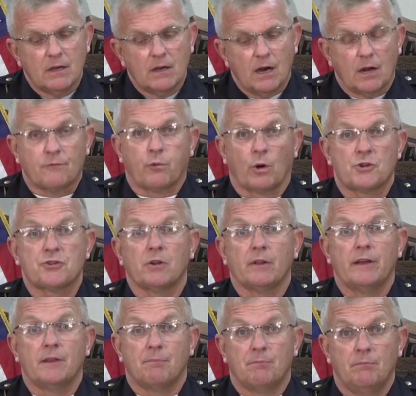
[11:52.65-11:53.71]

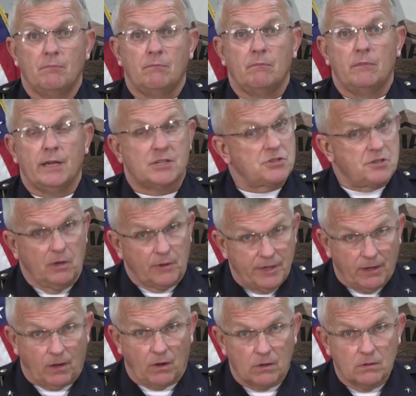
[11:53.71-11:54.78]
Unfortunately, it's still
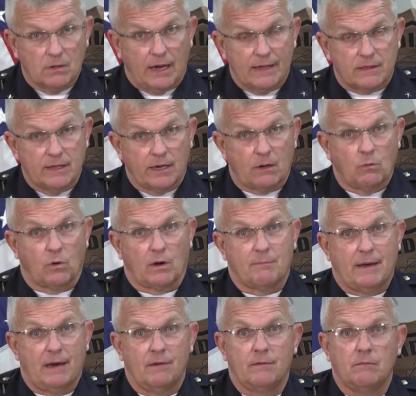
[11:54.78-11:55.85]
here. I think we're
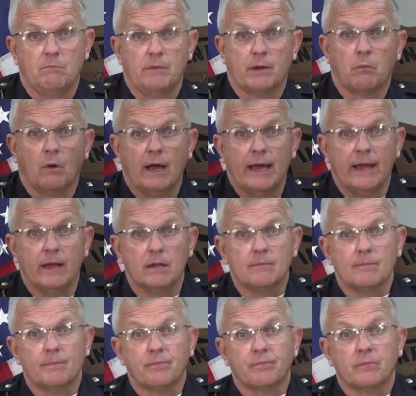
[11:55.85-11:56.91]
about midway
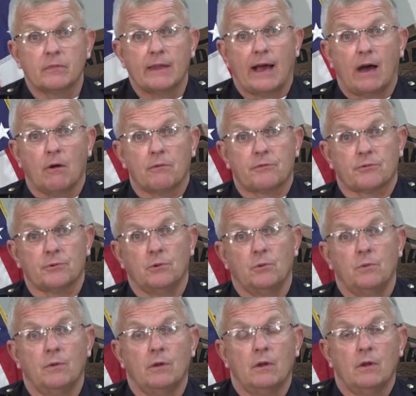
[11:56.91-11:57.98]
now
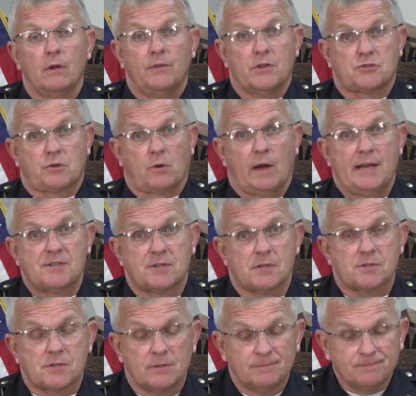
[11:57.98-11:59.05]
through this
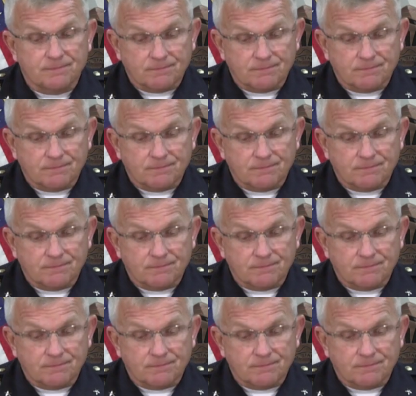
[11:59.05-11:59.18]
crisis.